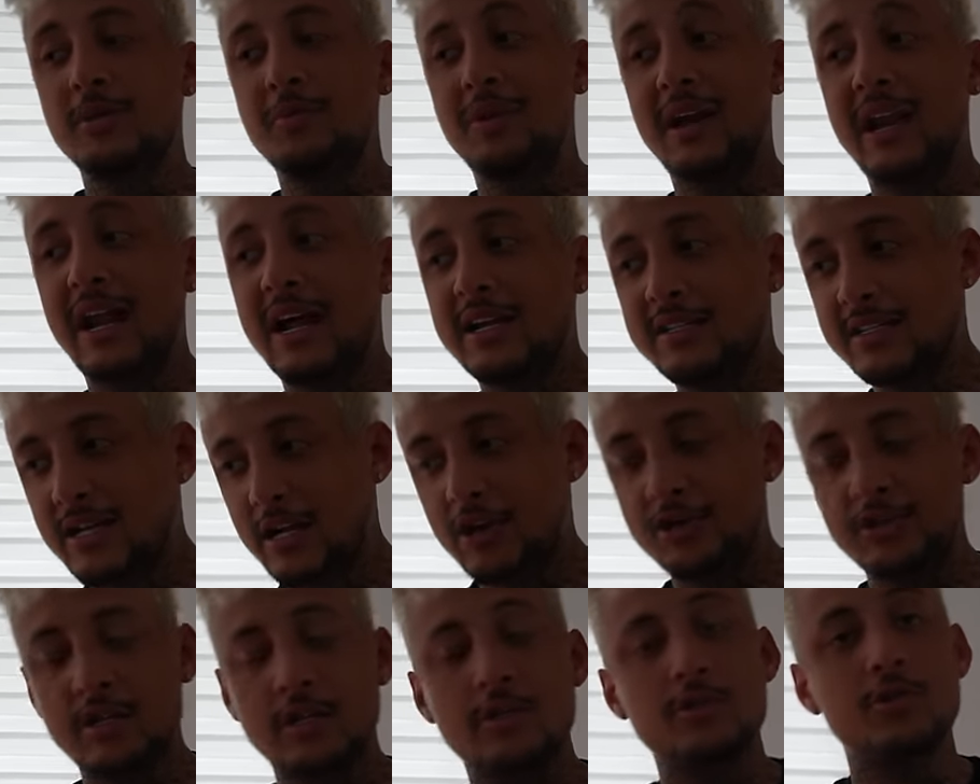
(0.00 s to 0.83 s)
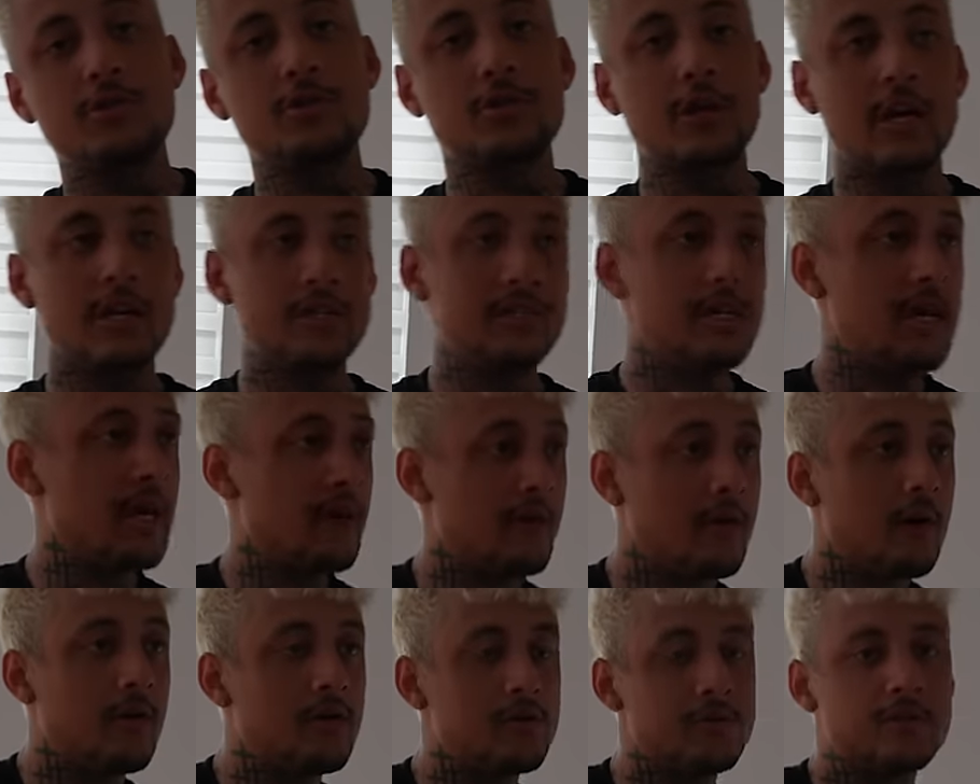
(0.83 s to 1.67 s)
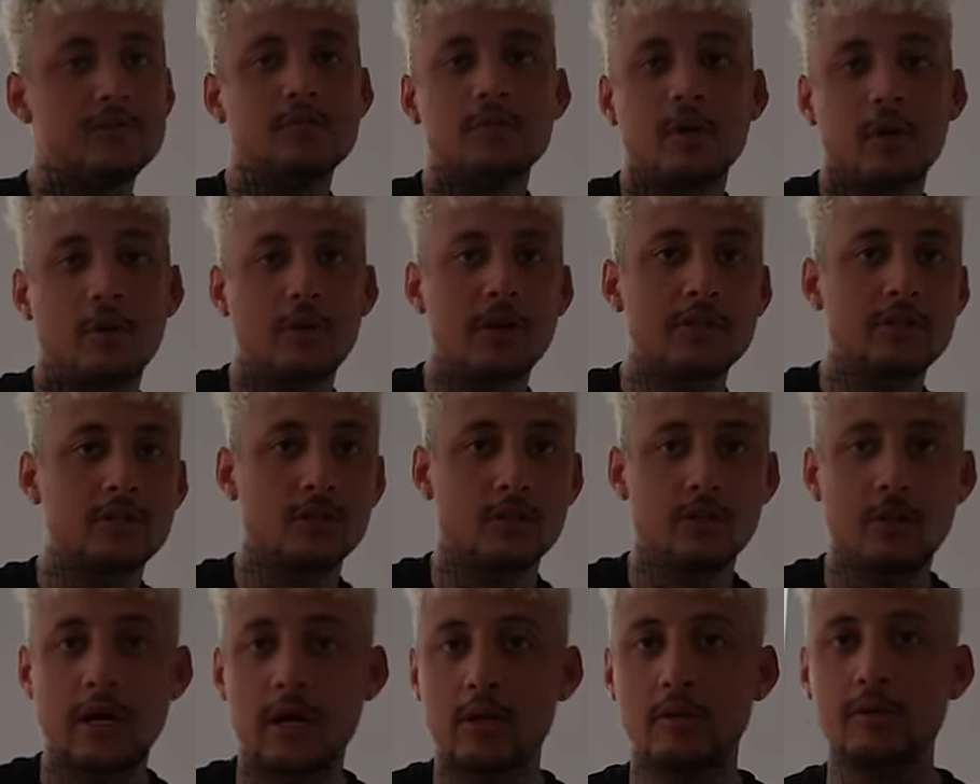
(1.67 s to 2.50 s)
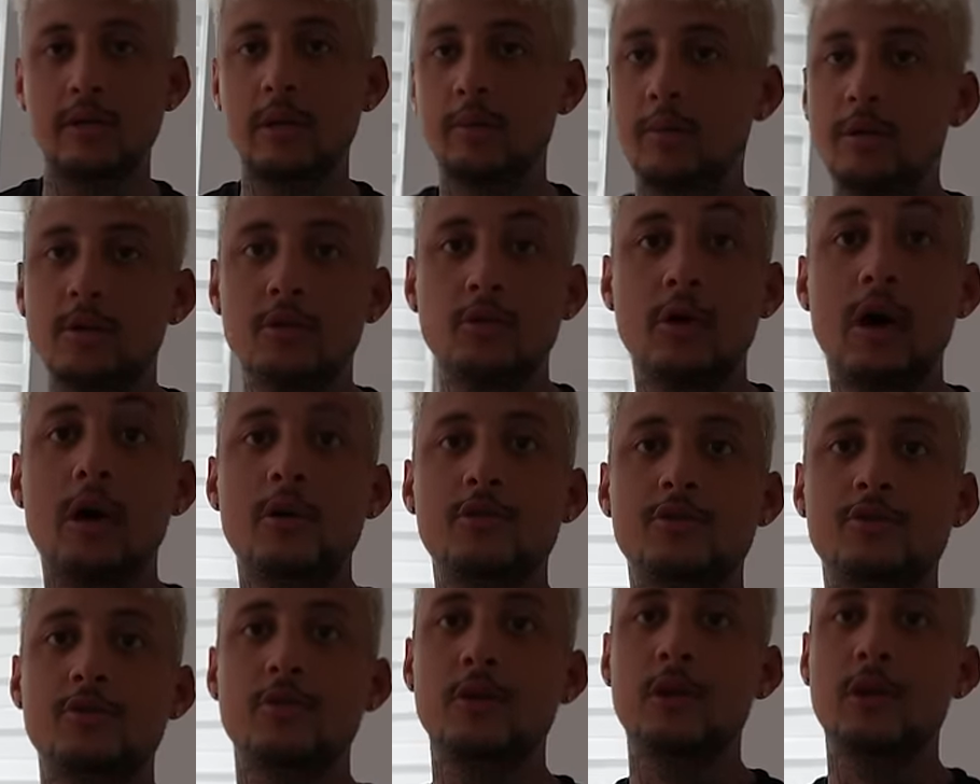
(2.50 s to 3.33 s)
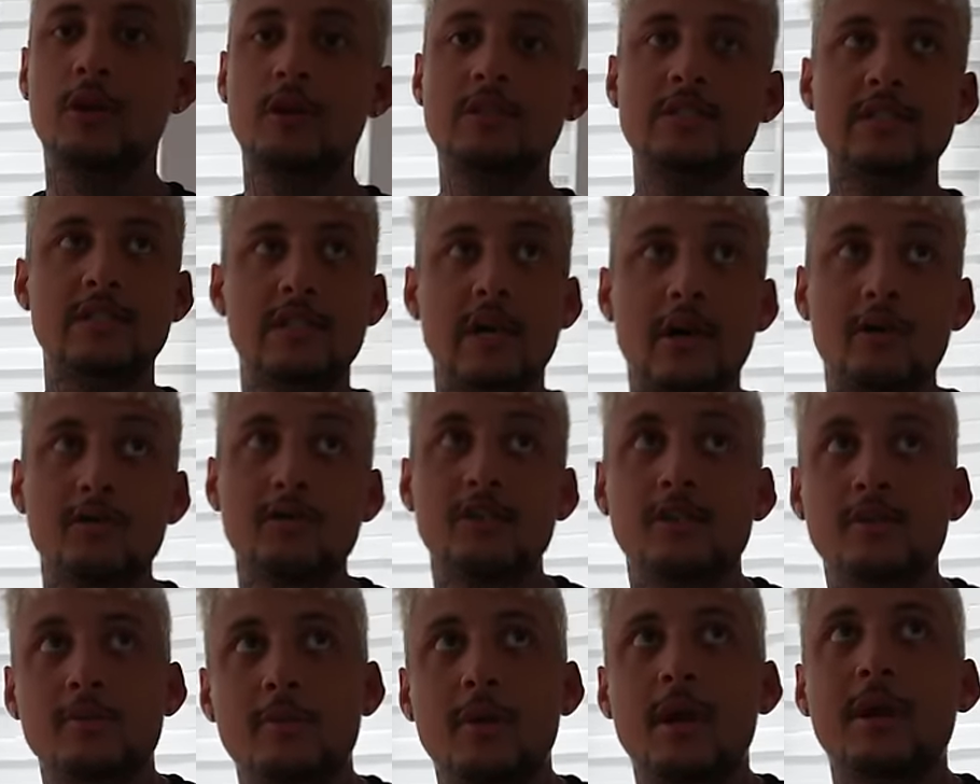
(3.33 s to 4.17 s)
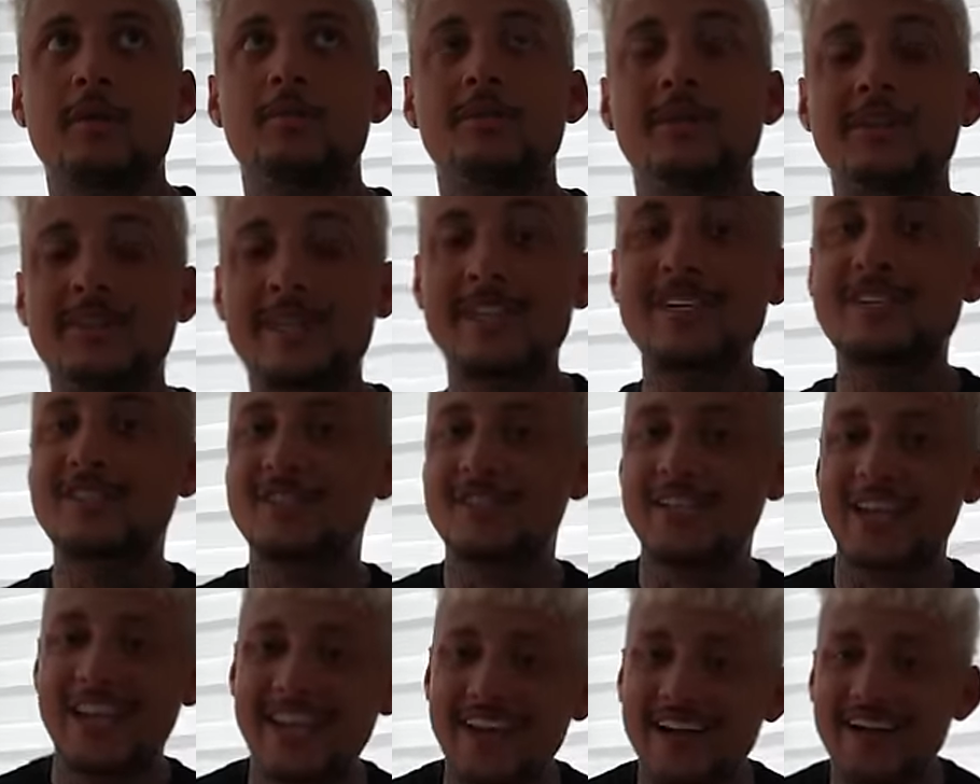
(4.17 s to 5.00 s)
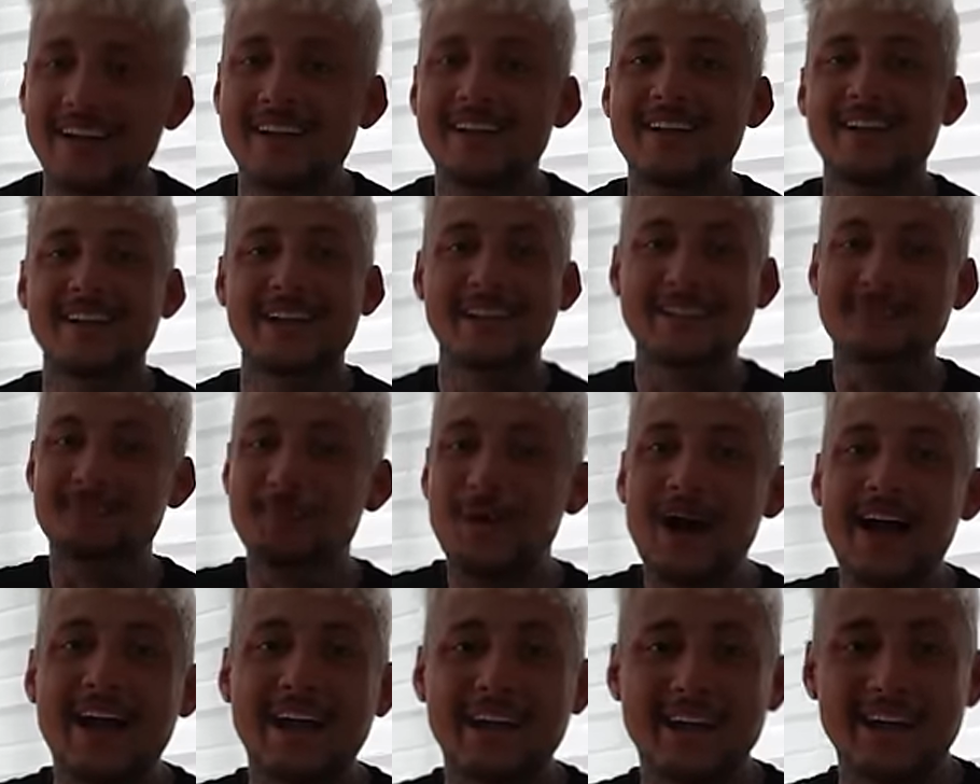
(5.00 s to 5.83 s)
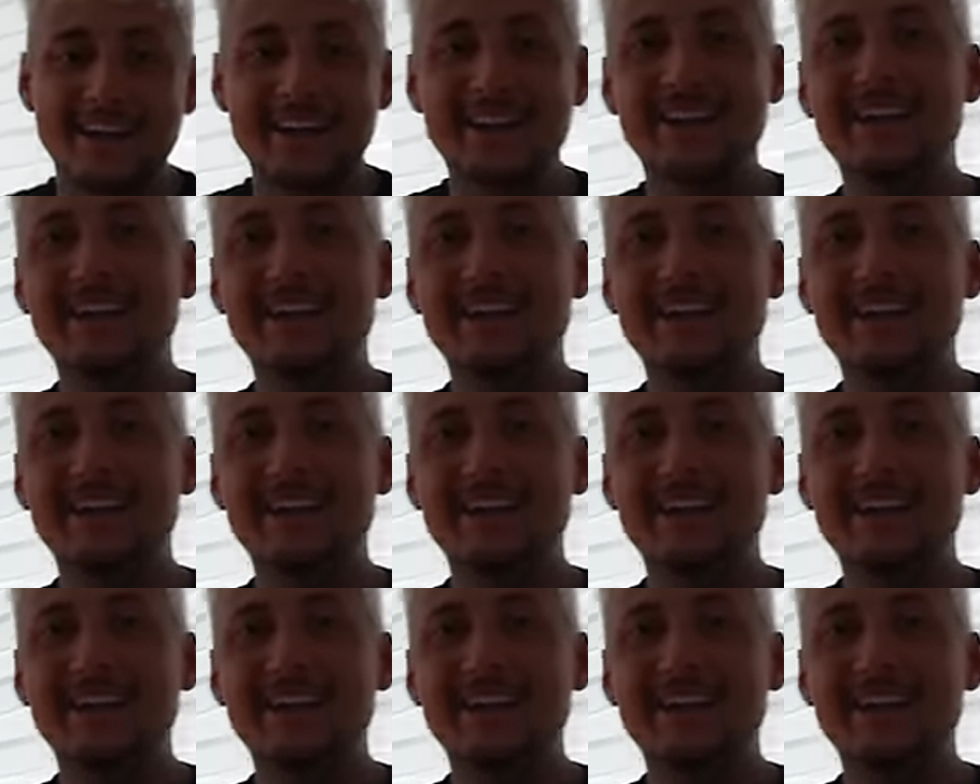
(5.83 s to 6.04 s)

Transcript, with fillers: My last house, I told you guys, yeah, that was a rental. I don't think I'm gonna do a house tour here because this house isn't mine. This shit is mine.